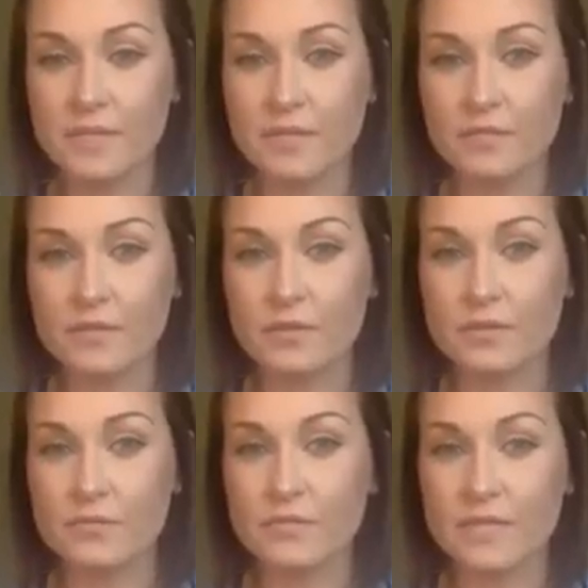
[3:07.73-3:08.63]
For all you
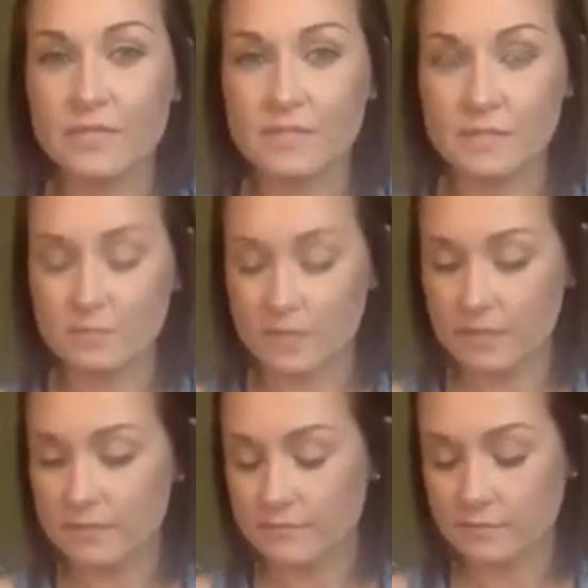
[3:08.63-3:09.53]
vegans out
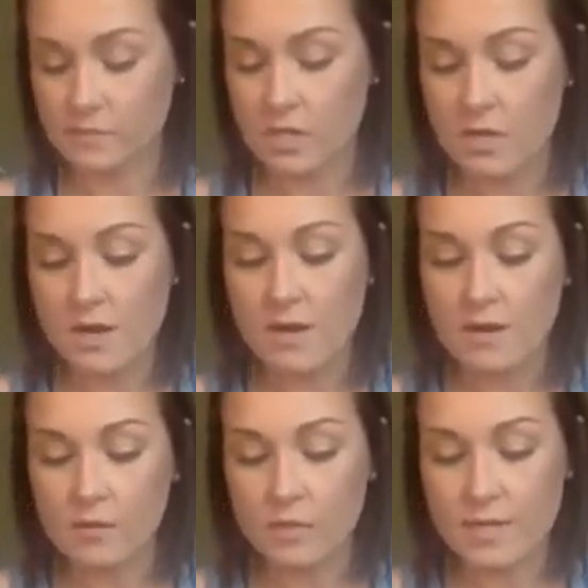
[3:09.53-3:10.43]
there.
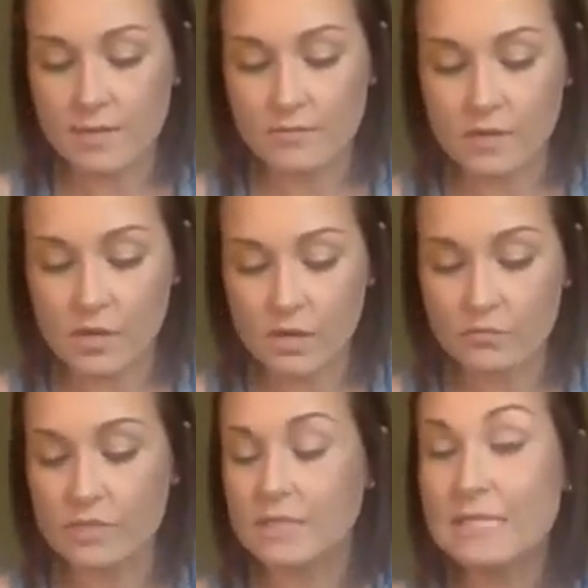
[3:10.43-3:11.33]
We have our
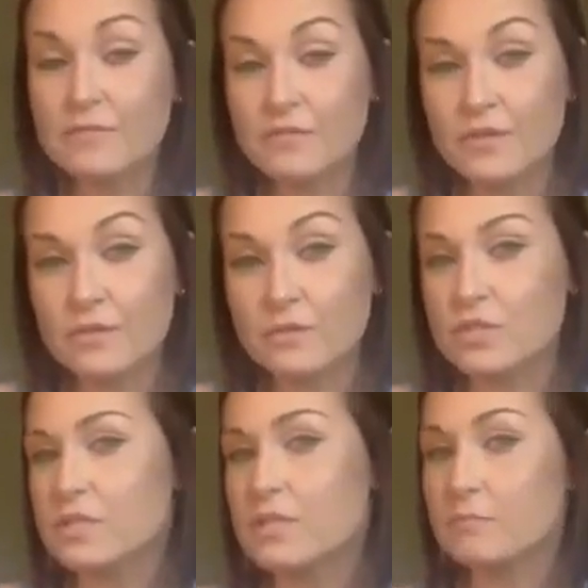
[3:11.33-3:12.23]
Relief, which
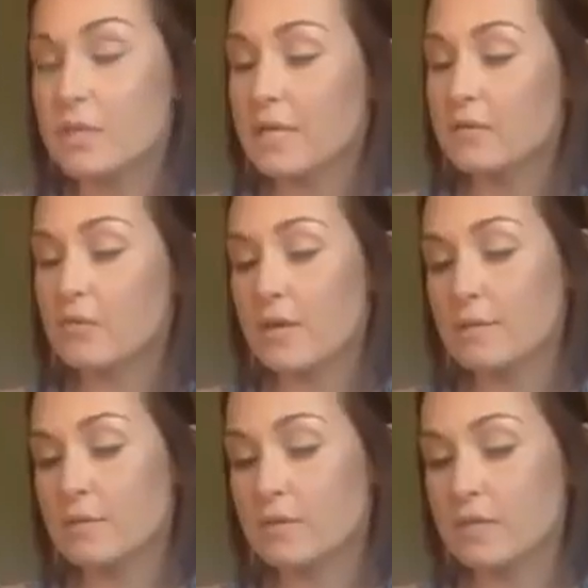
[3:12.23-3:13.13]
is the pain
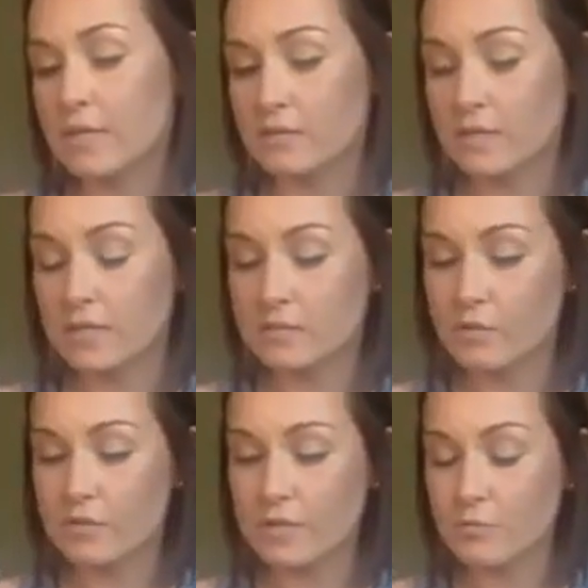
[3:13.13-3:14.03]
rub, okay, you guys,
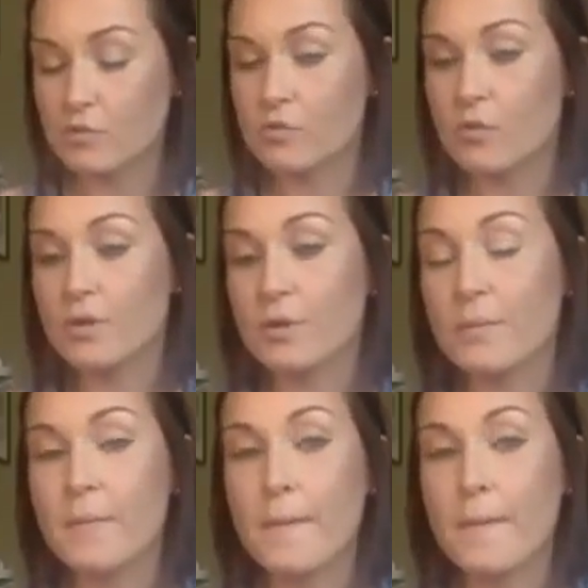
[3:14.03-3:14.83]
with emu oil.